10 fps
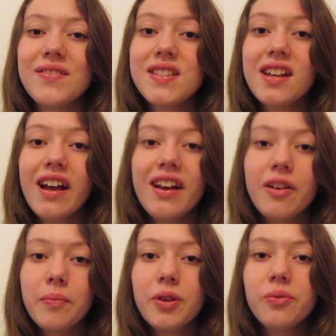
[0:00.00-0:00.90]
so yeah, I
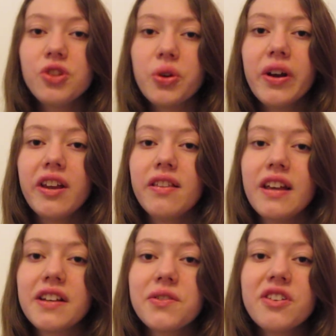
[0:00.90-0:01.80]
hope you enjoyed and
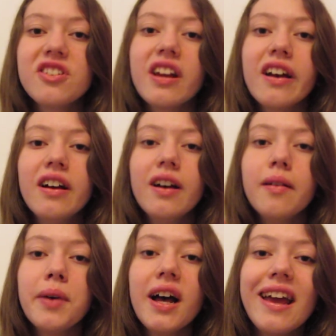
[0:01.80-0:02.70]
thanks for watching.
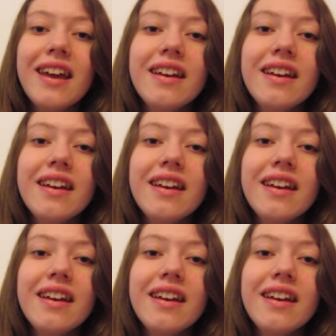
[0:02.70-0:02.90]
Bye.